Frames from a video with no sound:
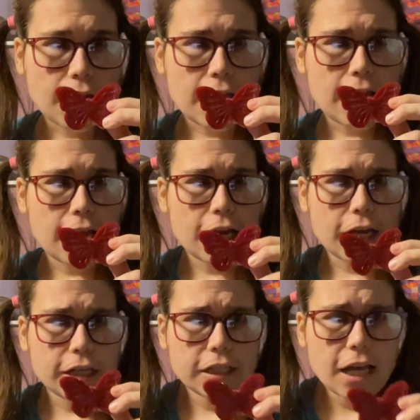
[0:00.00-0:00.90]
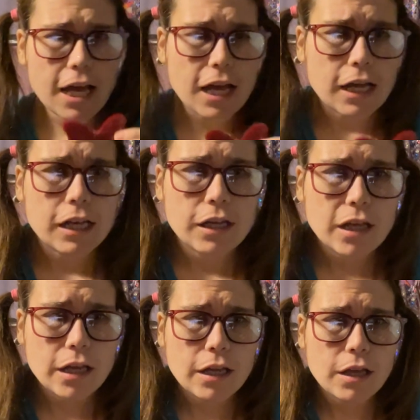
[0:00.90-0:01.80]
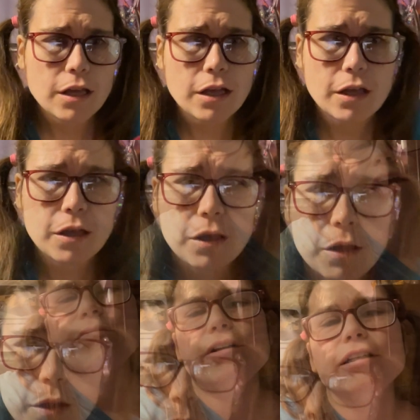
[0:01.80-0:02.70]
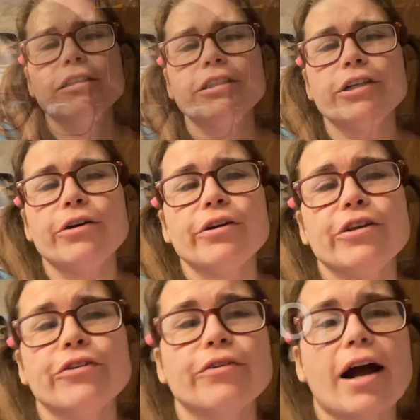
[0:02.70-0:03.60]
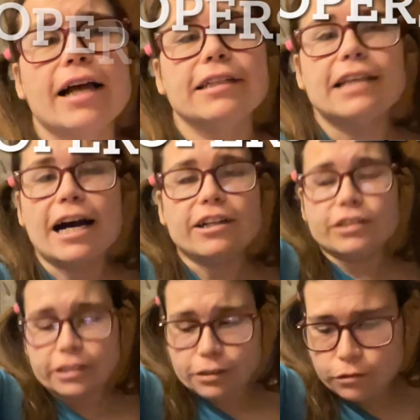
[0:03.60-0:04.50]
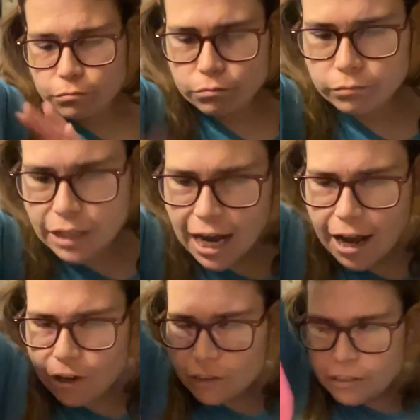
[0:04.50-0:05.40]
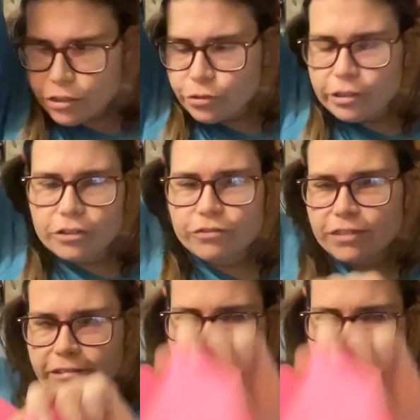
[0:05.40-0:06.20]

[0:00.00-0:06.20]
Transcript: And yeah, I will show you guys how to do UV